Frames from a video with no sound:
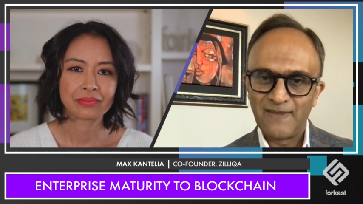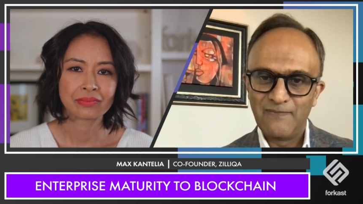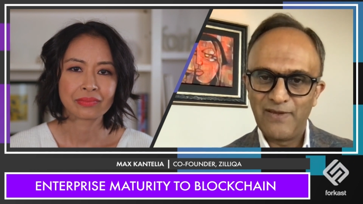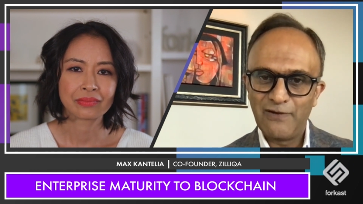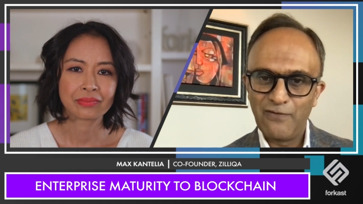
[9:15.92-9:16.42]

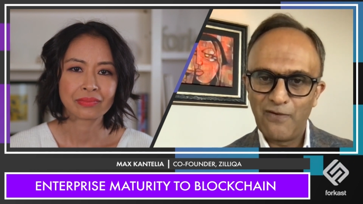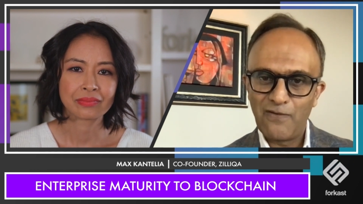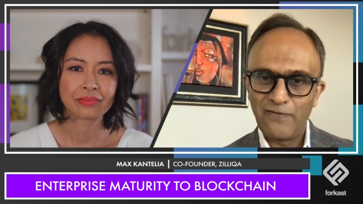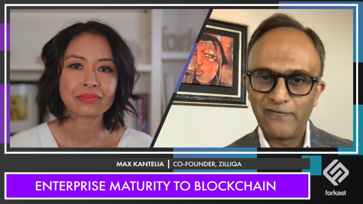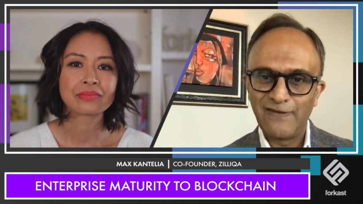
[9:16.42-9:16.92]

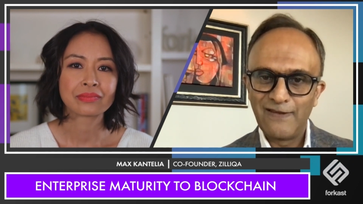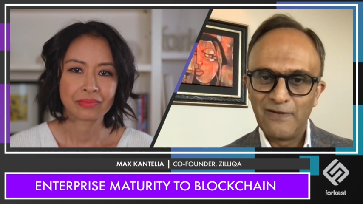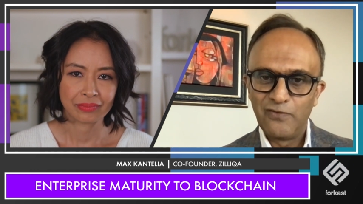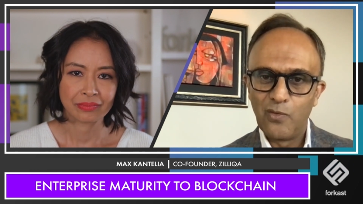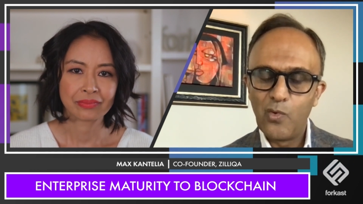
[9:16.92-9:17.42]
Speaker 1: because
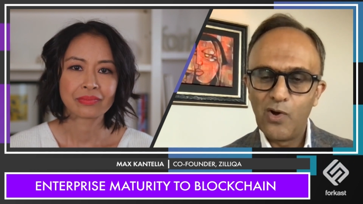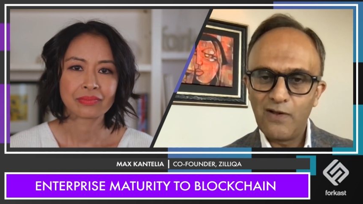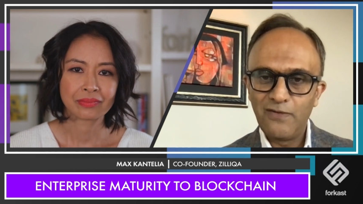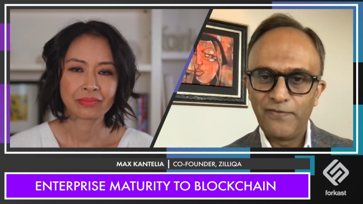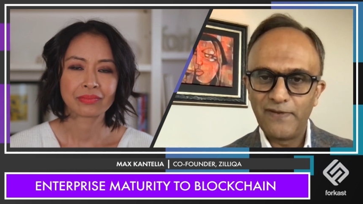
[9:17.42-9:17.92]
the
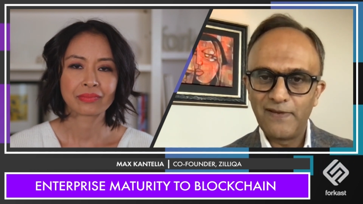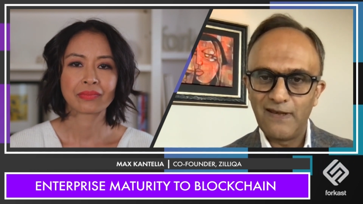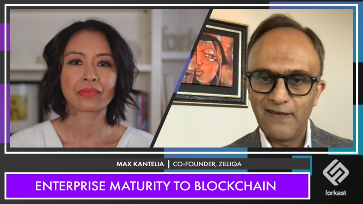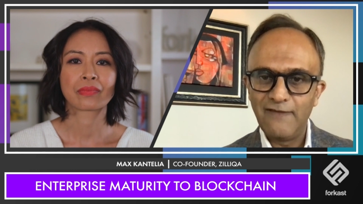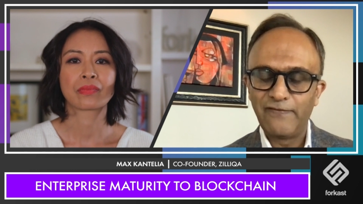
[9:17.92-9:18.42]
world that
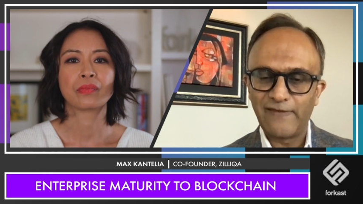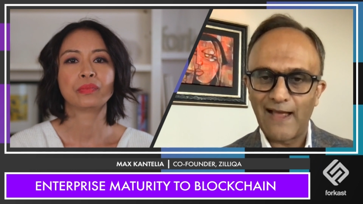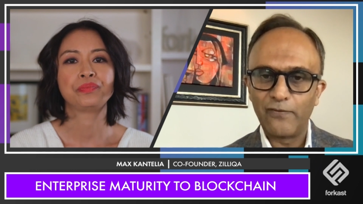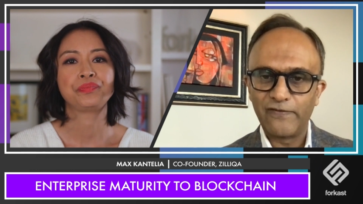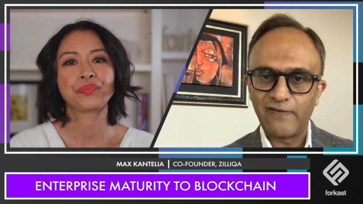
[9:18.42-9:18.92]
lives
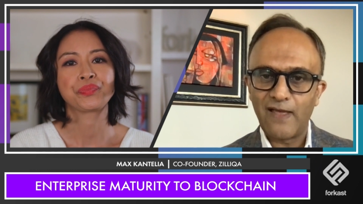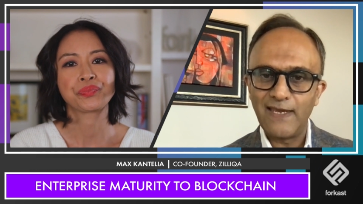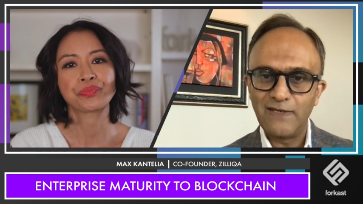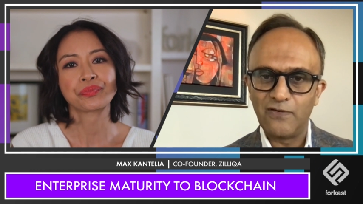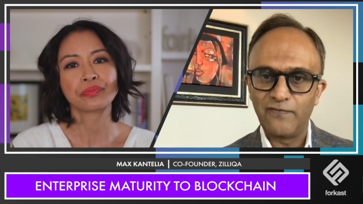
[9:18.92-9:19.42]

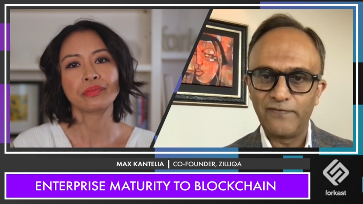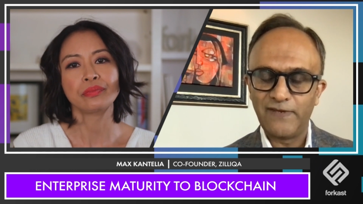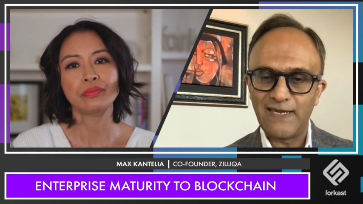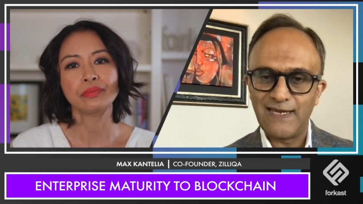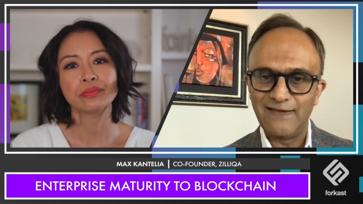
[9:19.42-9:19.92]
outside of
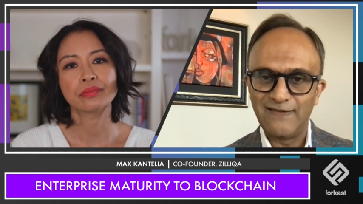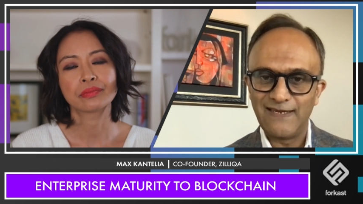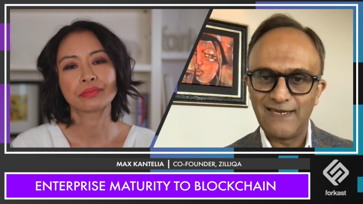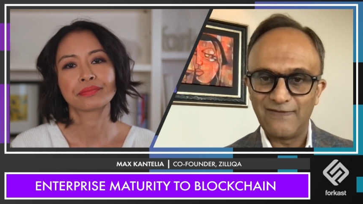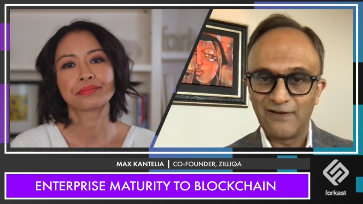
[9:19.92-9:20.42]
the
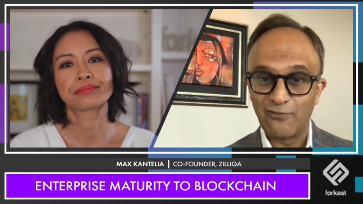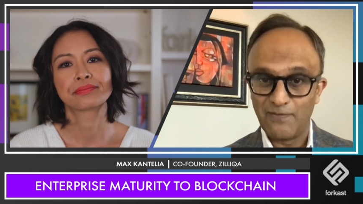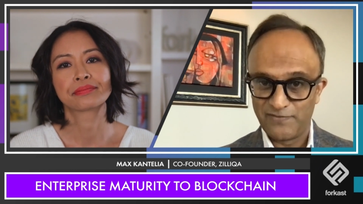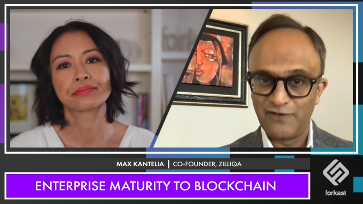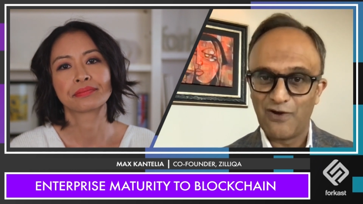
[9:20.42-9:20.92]

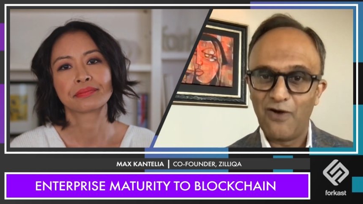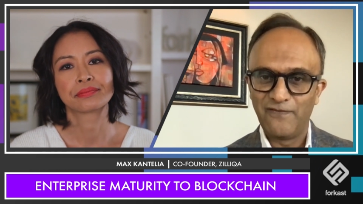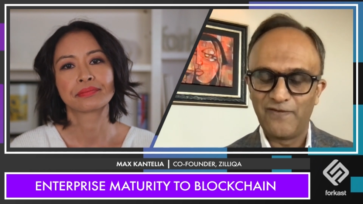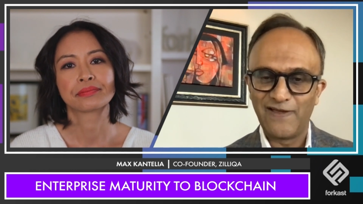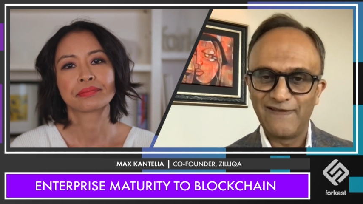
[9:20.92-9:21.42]
crypto
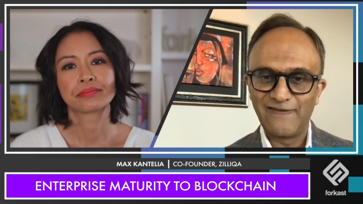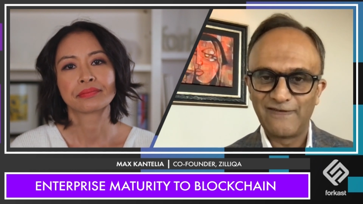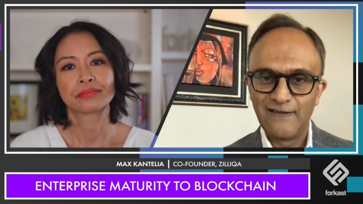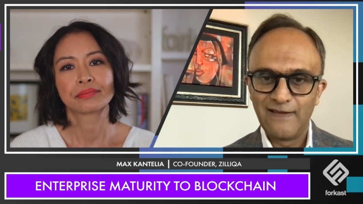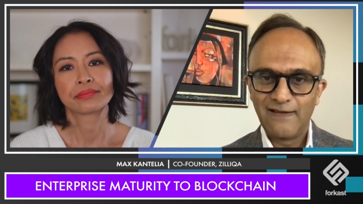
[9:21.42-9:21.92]

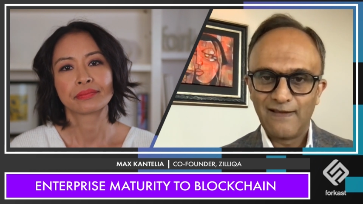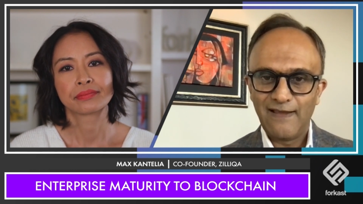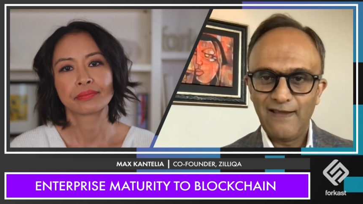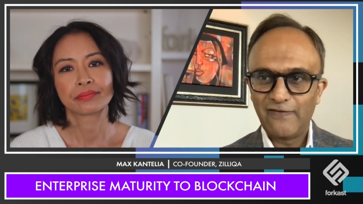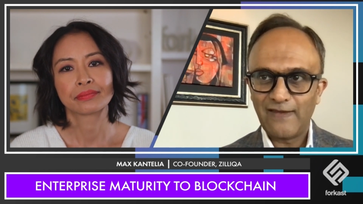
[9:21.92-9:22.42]
converts
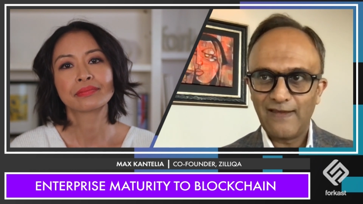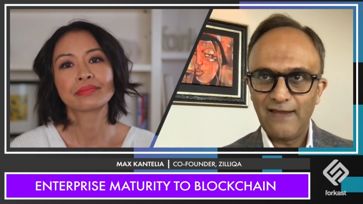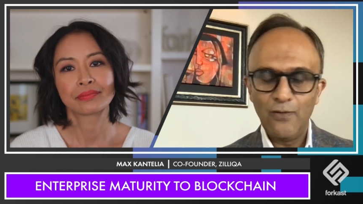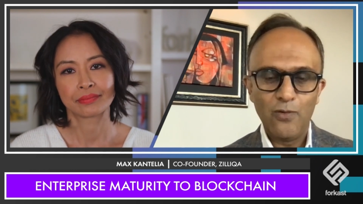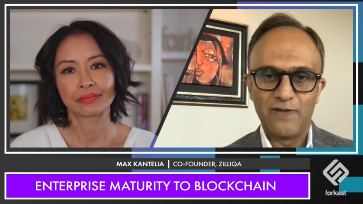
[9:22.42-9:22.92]
is
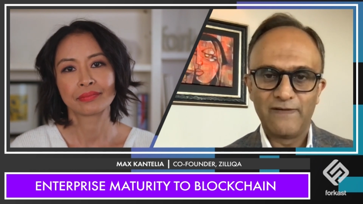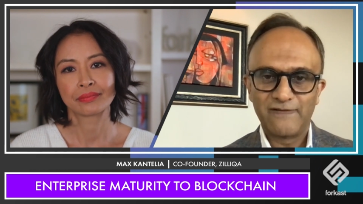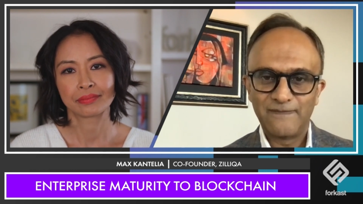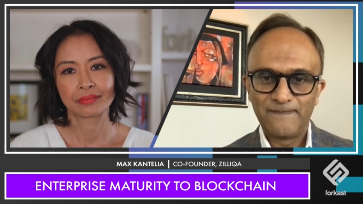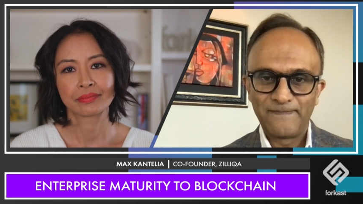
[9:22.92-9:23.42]

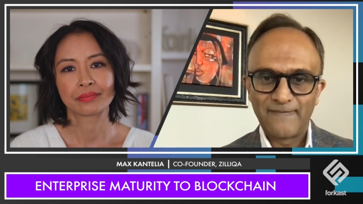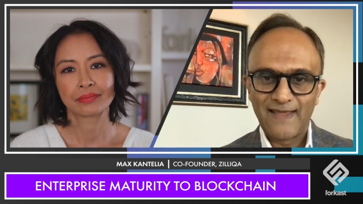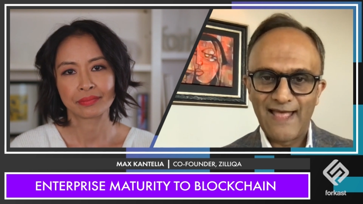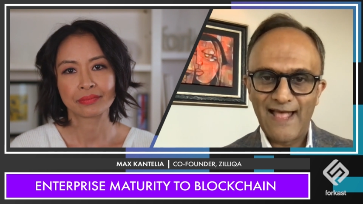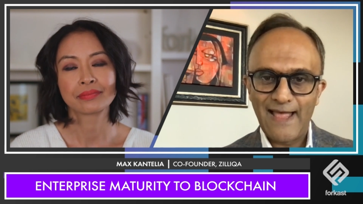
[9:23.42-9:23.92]
enormous.
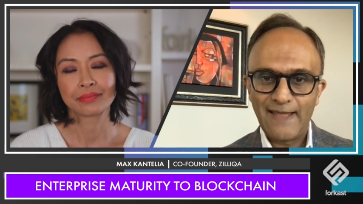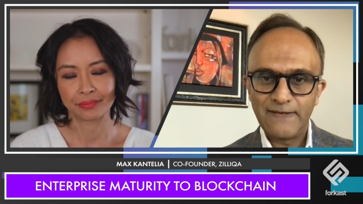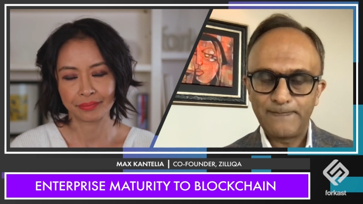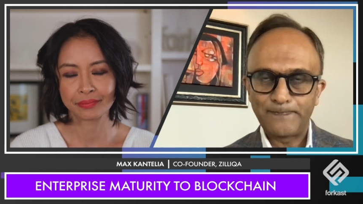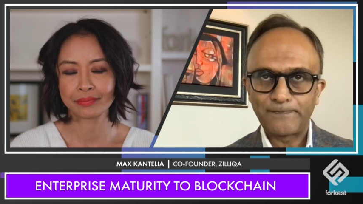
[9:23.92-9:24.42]

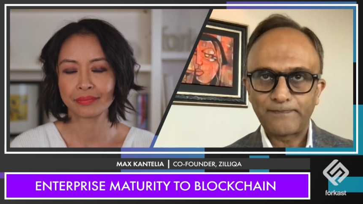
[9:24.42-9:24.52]
And